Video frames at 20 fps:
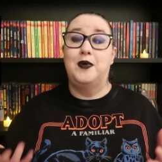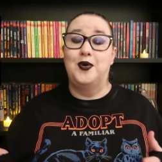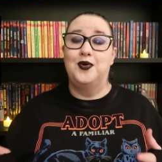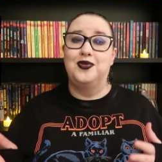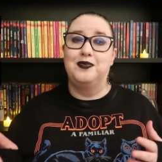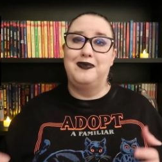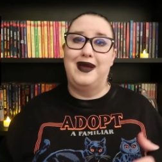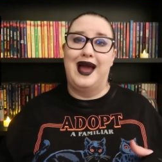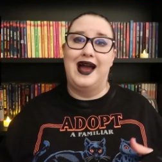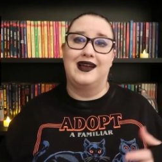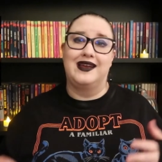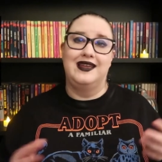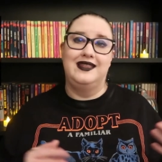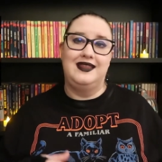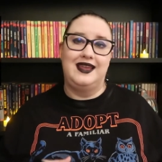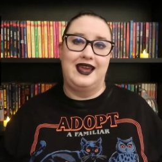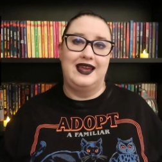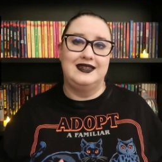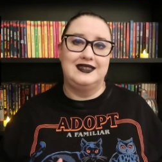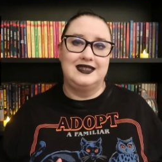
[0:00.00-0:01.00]
both back
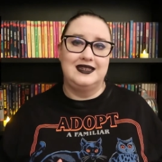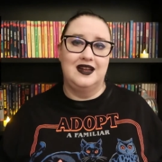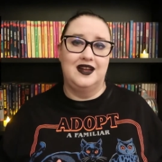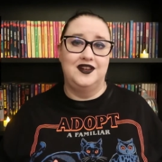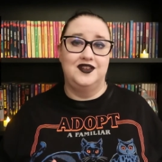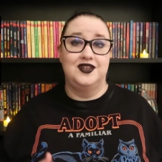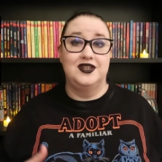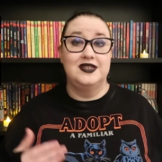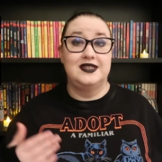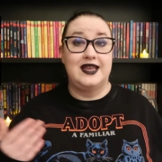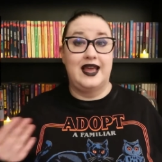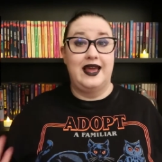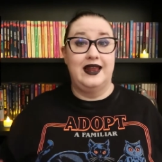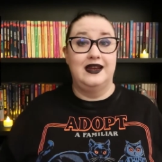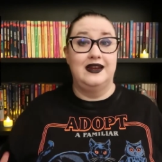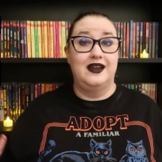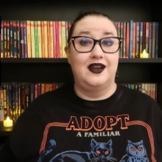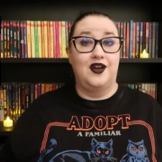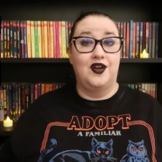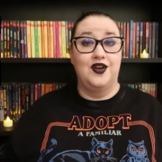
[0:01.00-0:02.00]
in the 1800s
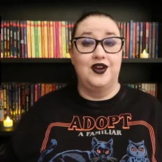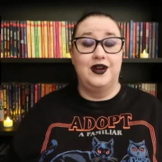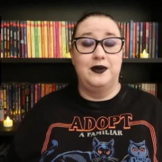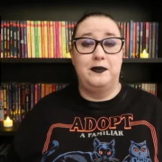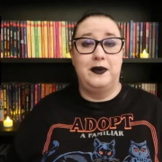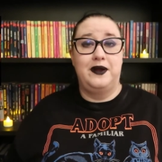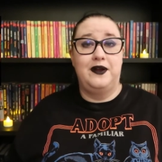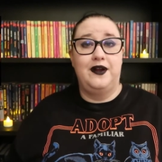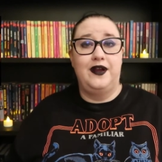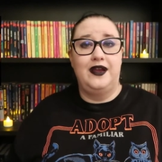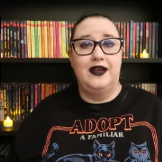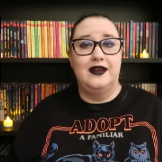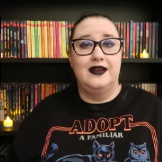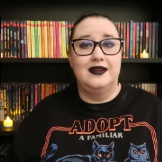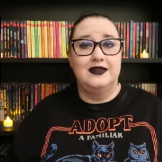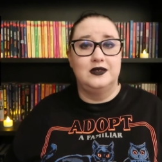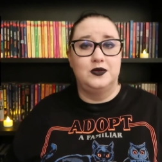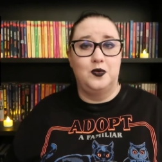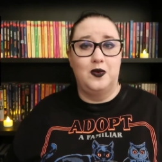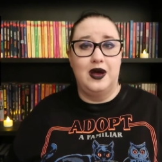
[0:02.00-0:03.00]
and in a current
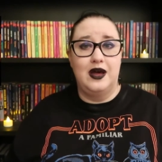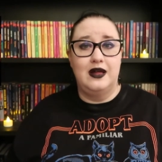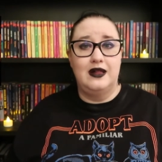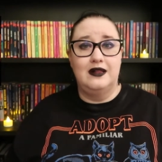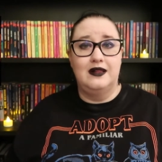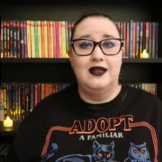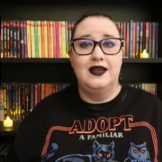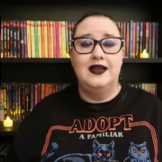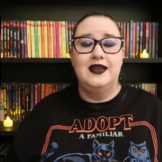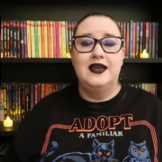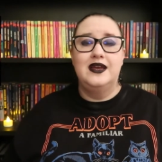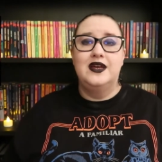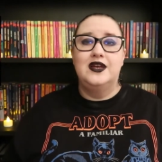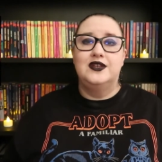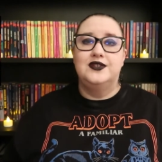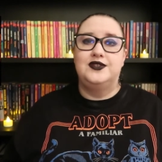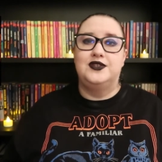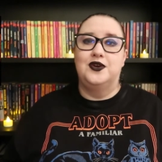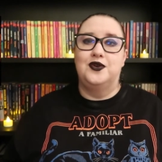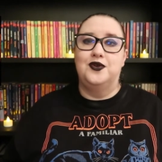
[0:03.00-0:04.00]
period as well.
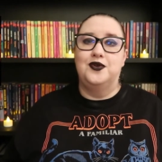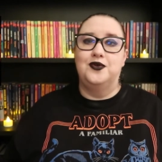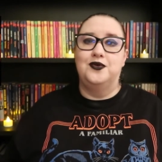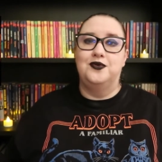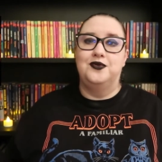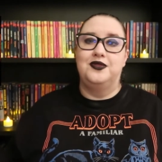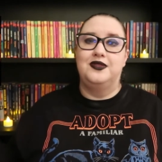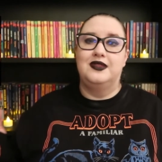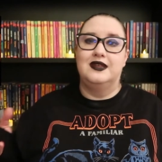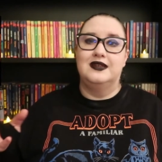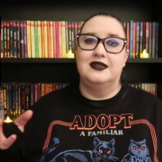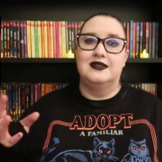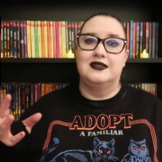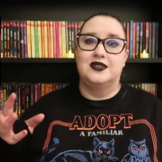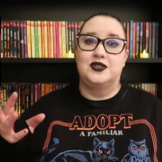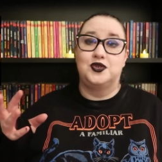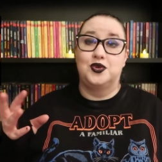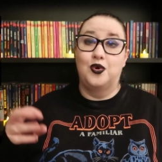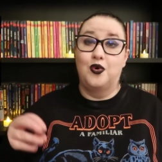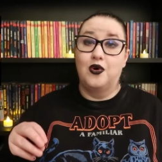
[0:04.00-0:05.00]
So
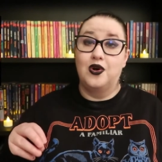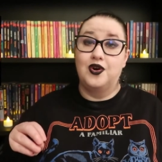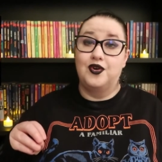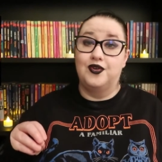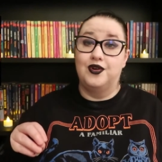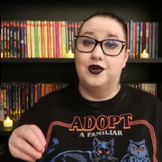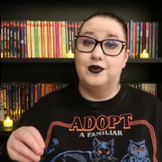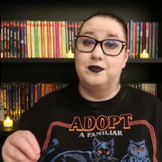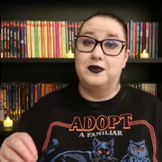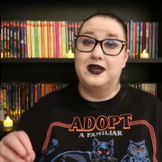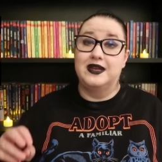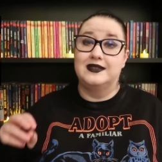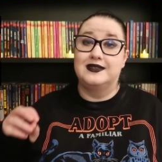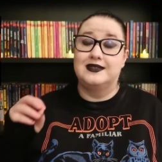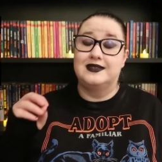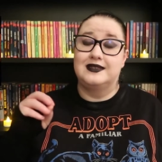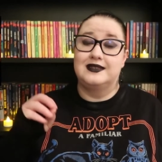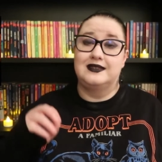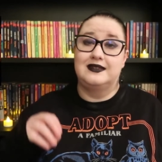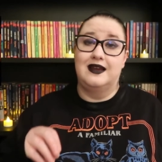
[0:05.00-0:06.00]
this tour group
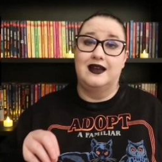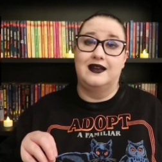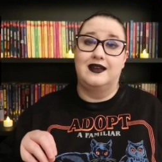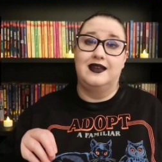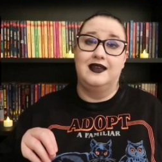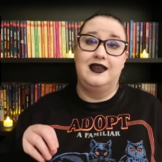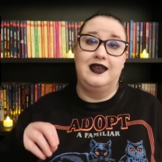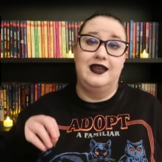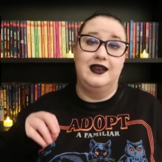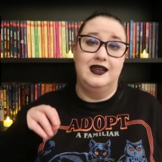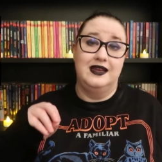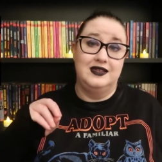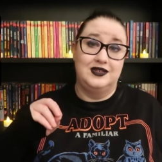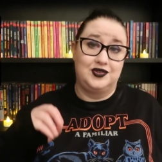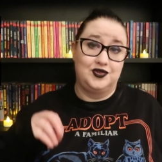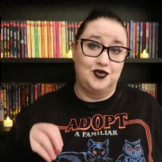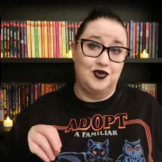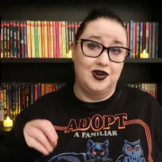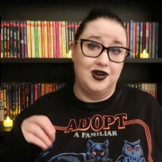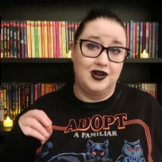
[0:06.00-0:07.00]
gets stuck in a
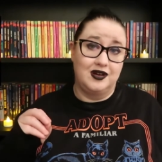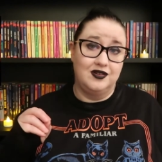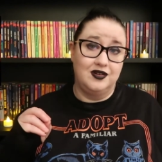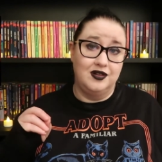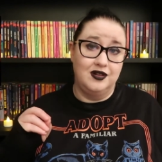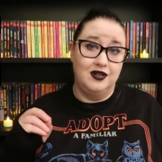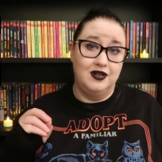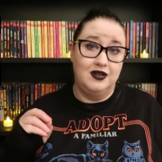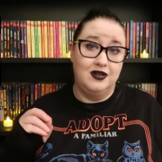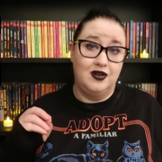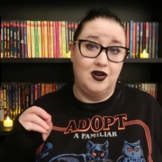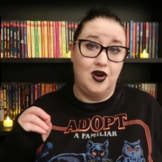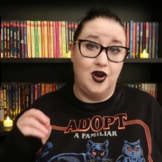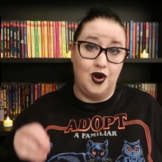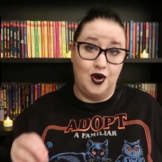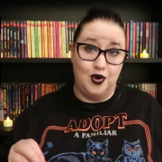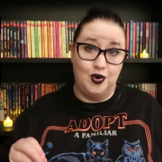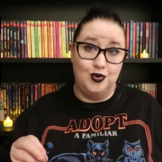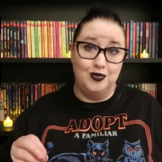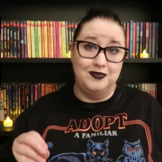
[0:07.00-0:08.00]
historical
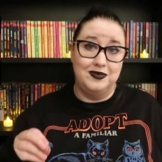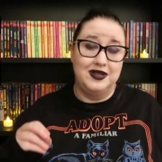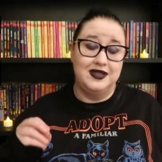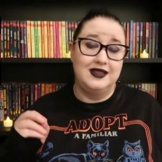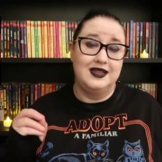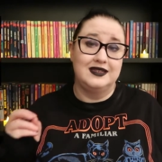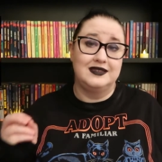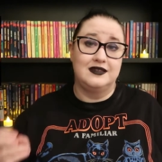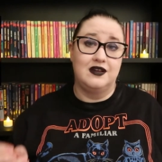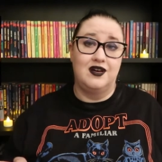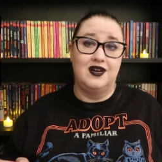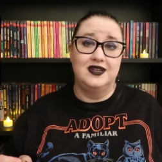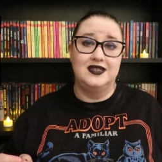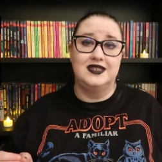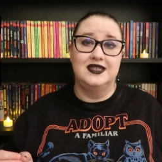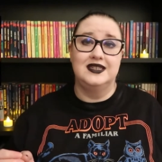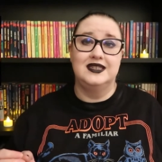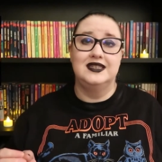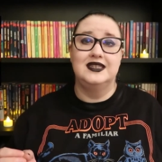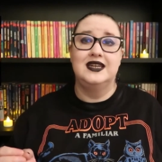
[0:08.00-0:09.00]
home that's
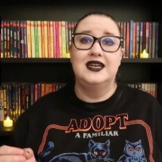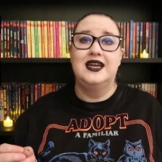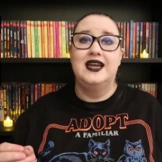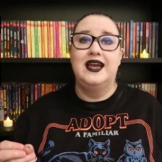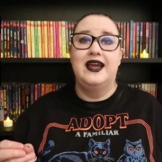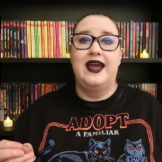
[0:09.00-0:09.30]
haunted